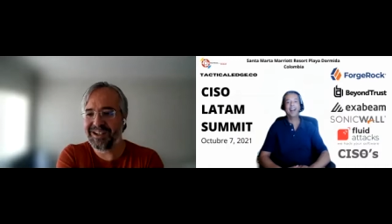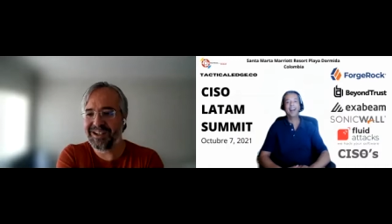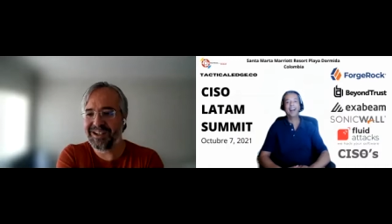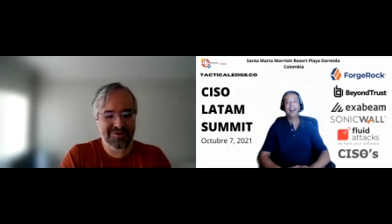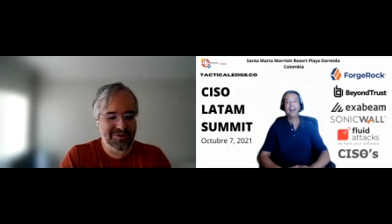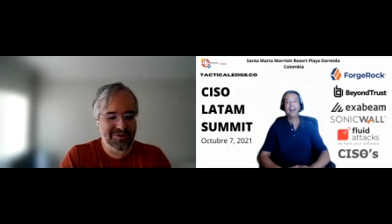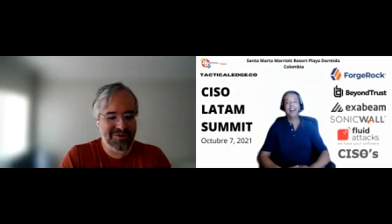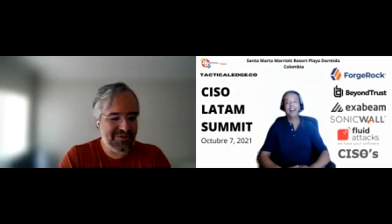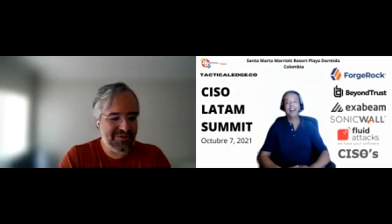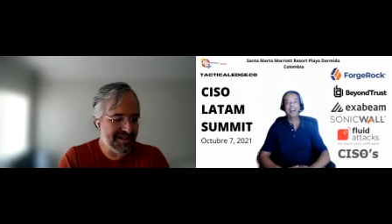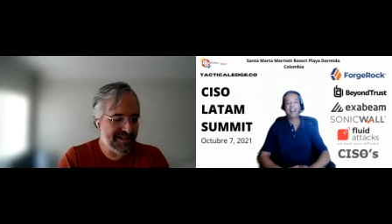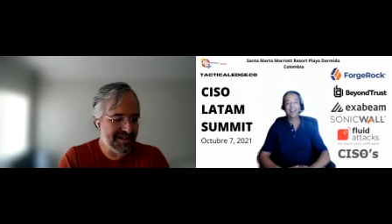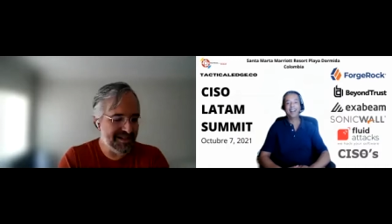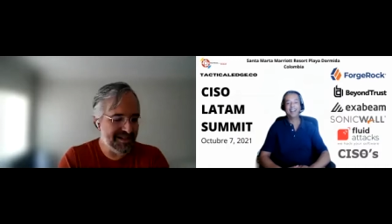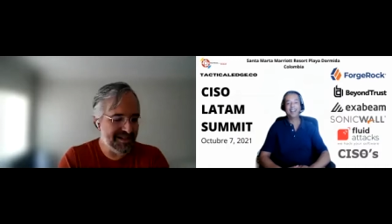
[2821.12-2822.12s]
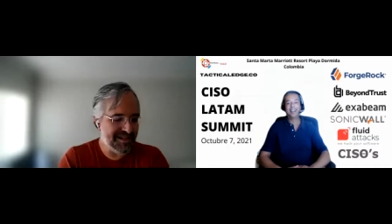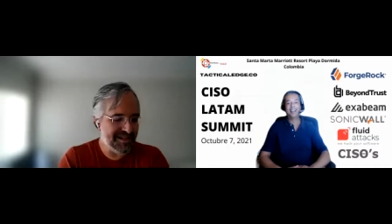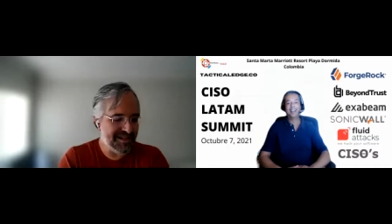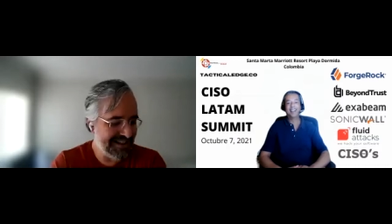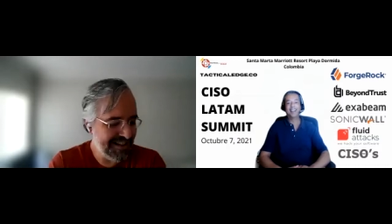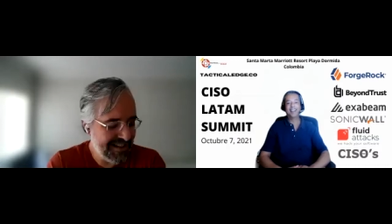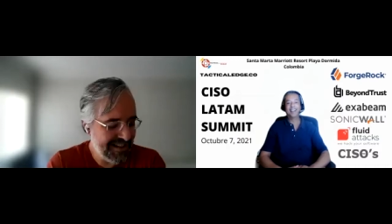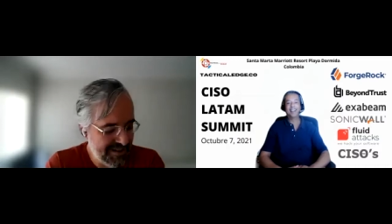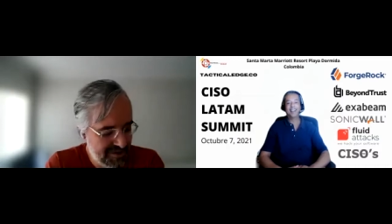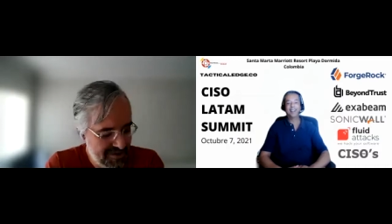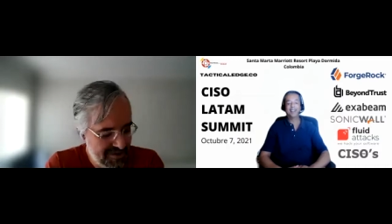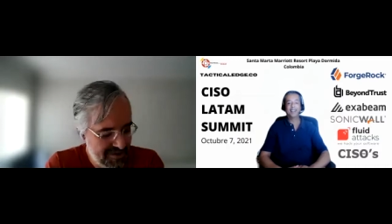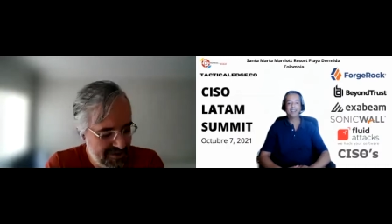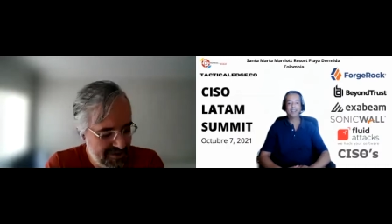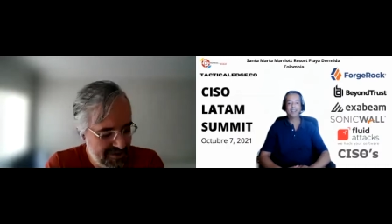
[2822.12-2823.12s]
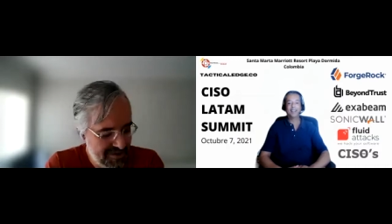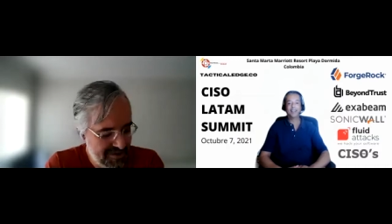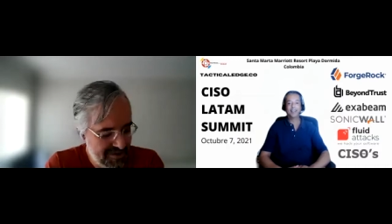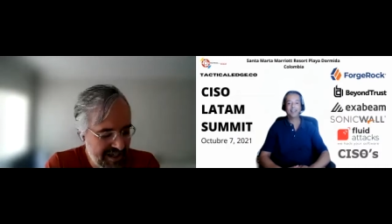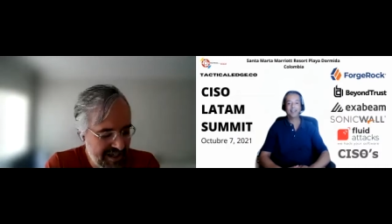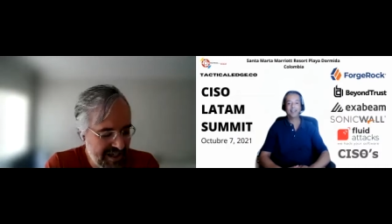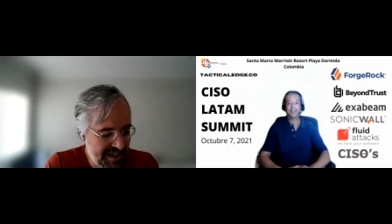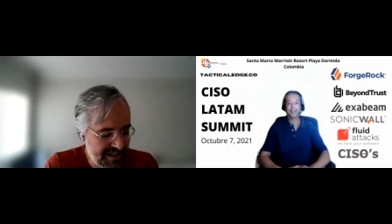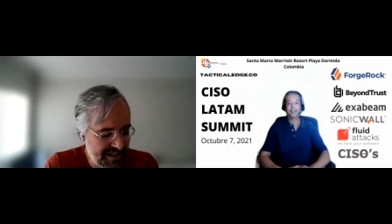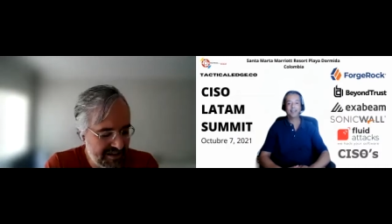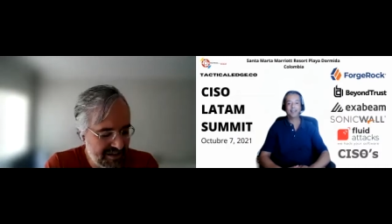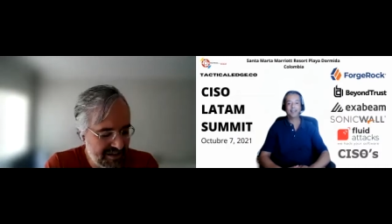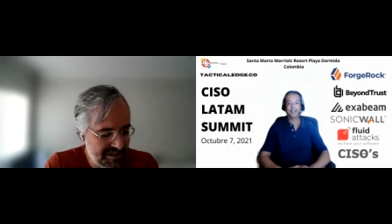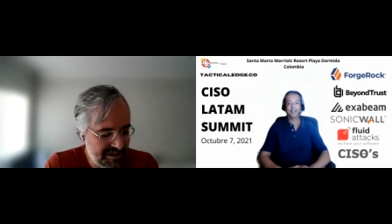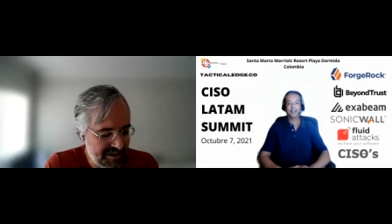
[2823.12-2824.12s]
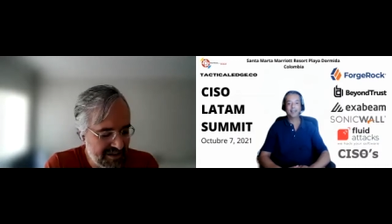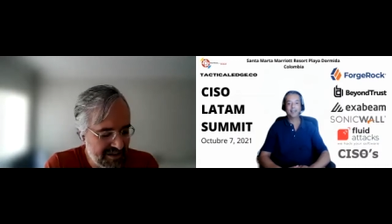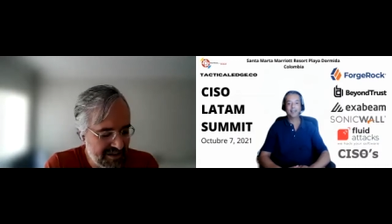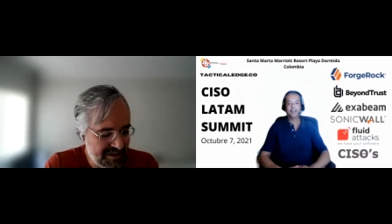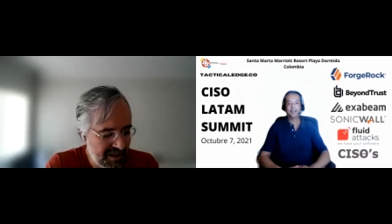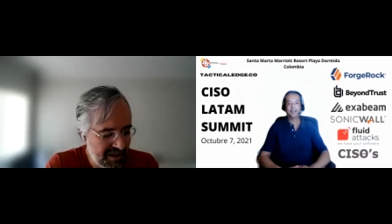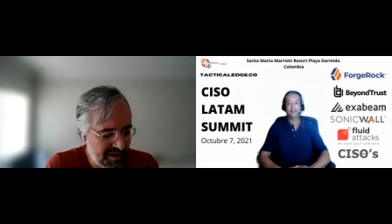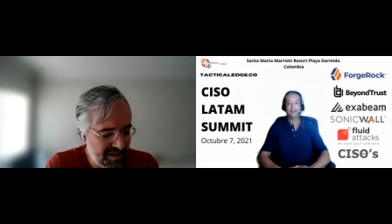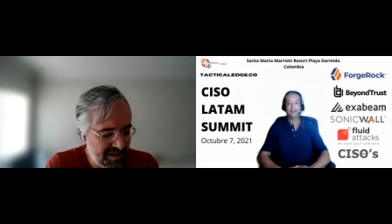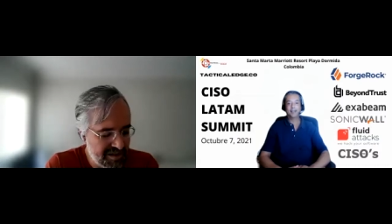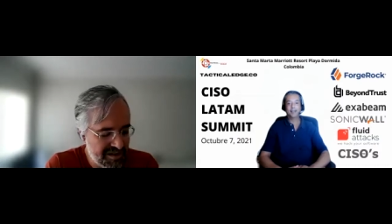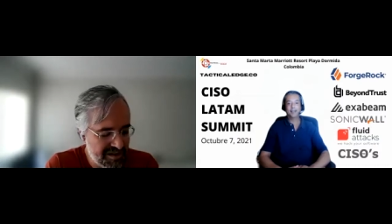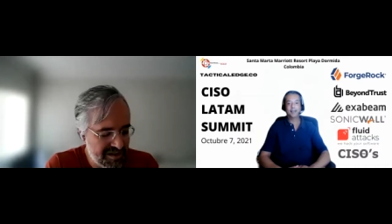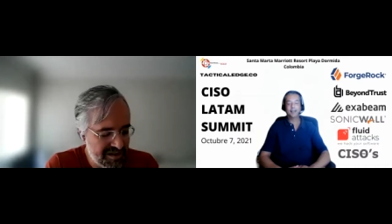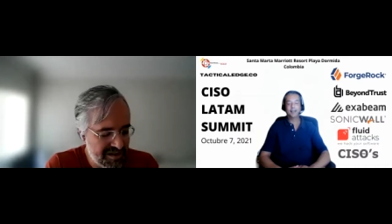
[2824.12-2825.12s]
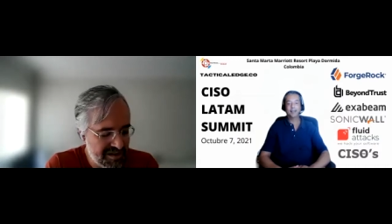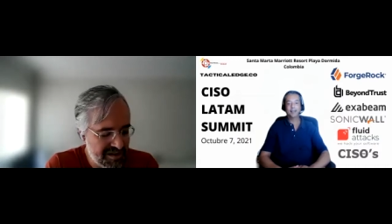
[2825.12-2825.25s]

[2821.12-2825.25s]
truth is that over the years